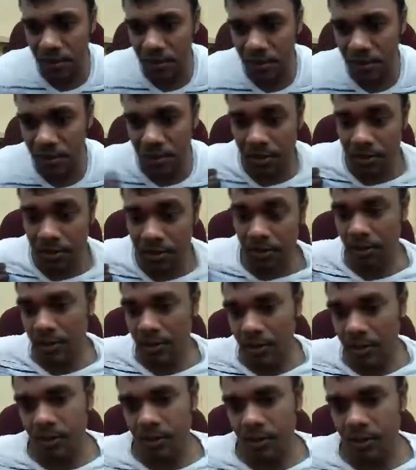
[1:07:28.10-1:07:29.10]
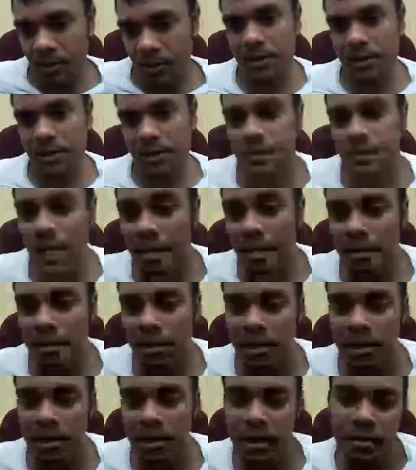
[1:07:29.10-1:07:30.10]
lists using that. Um,
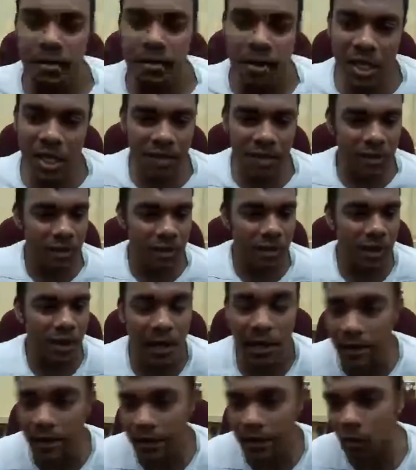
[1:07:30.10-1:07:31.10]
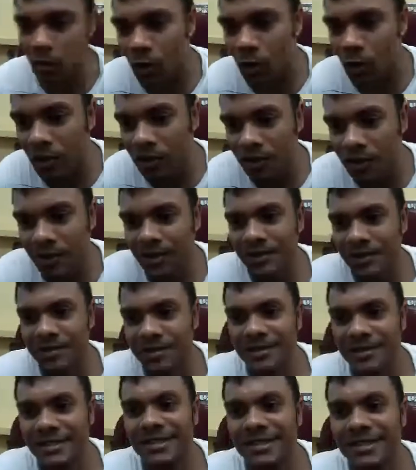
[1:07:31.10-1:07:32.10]
have students doing little spreadsheets
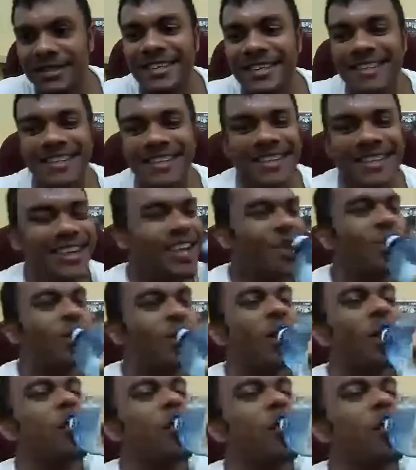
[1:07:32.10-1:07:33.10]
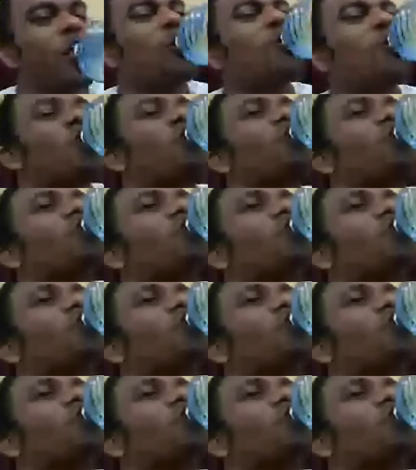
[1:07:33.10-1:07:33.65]
online, drawing